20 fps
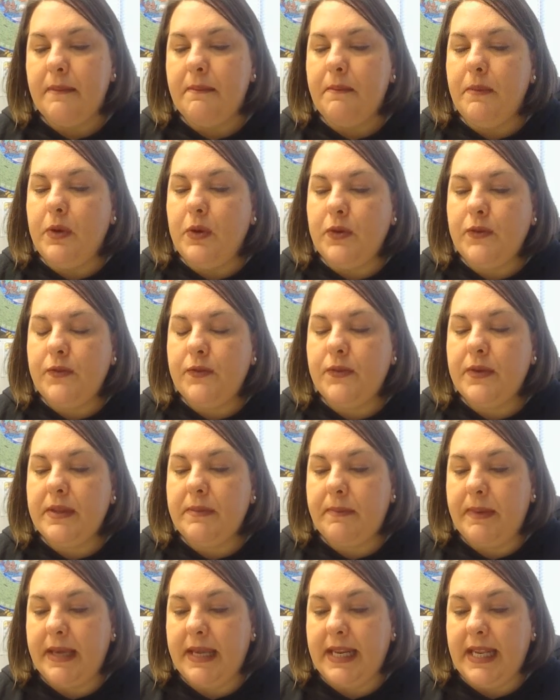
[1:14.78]
Moved
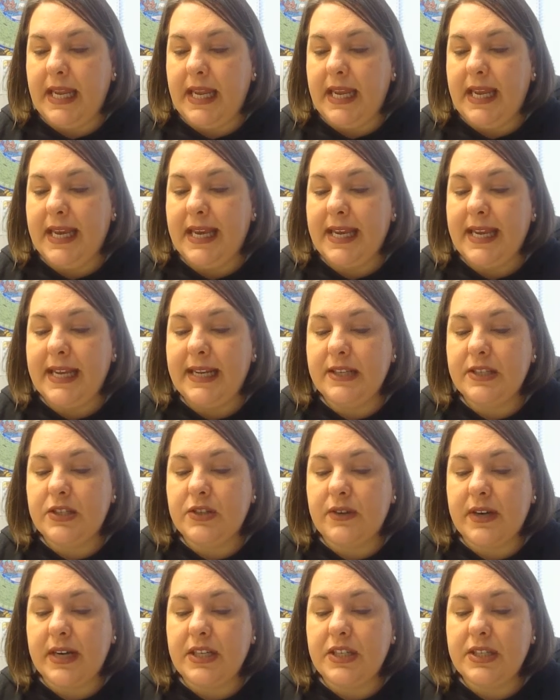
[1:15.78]
with pity, he
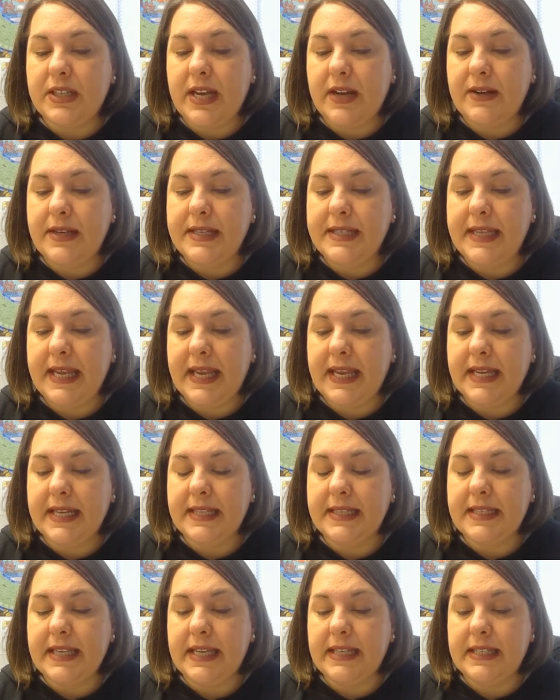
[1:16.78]
stretched out his
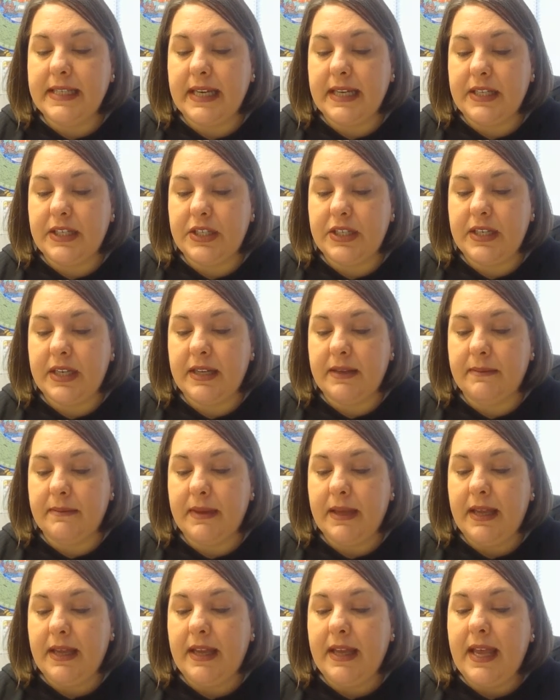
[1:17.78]
hands and touched him
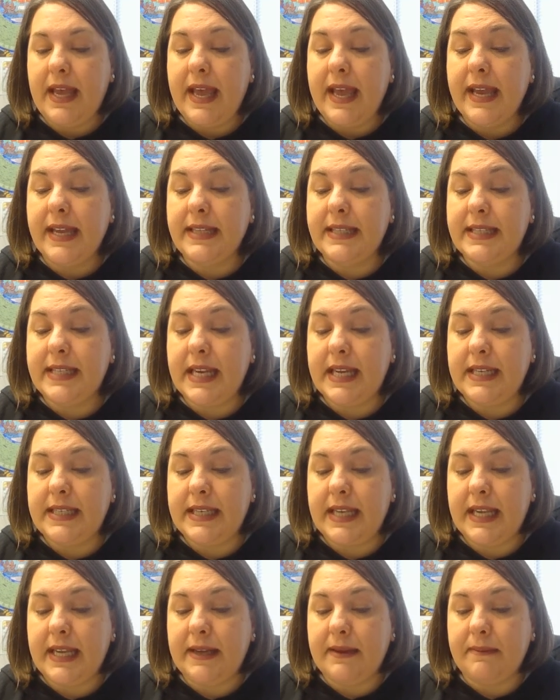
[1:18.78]
and said
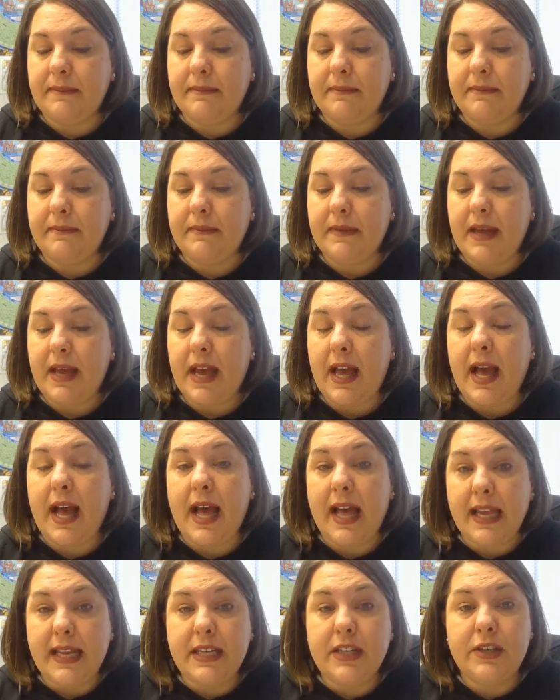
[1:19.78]
to him,
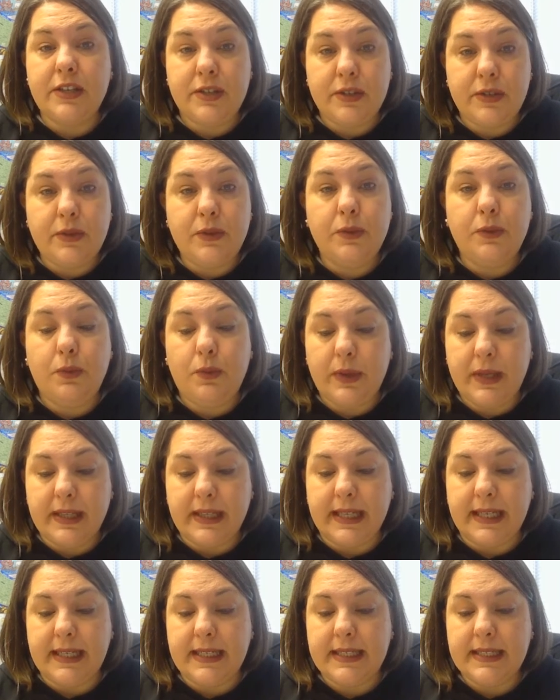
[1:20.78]
"I do will
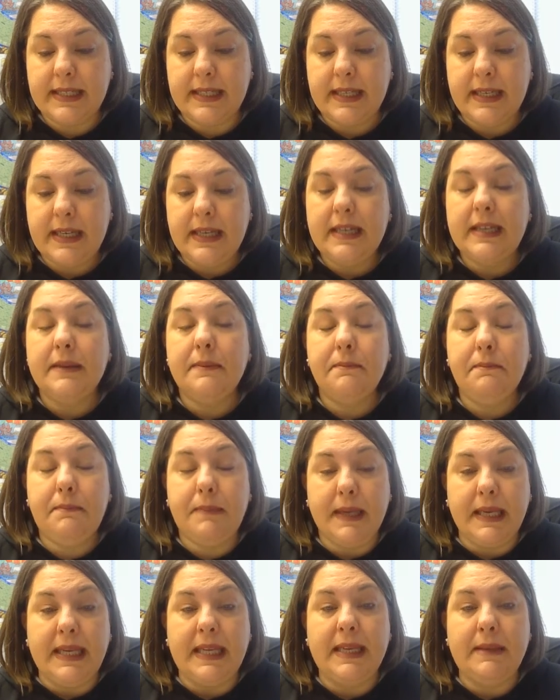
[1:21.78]
it.
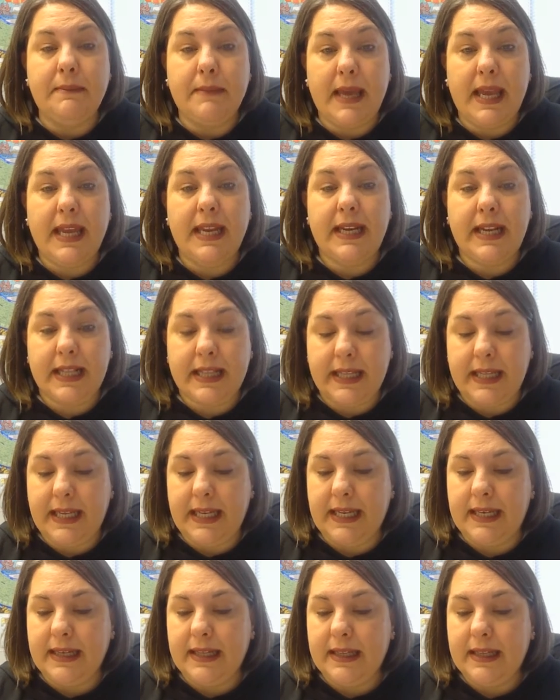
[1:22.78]
Be made
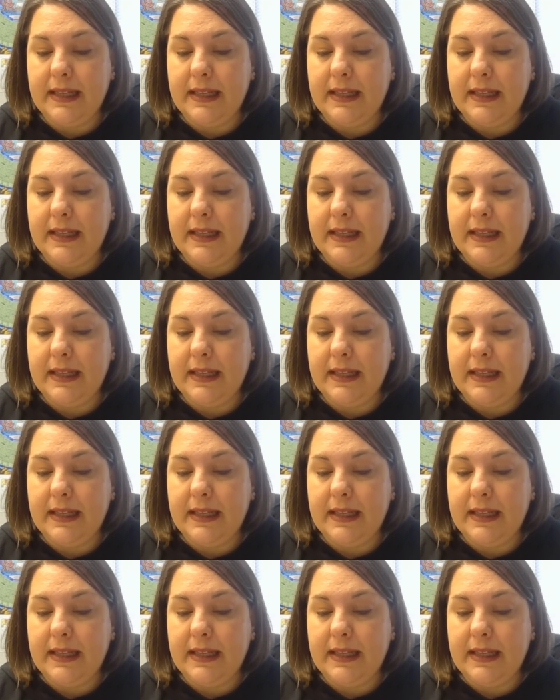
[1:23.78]
clean."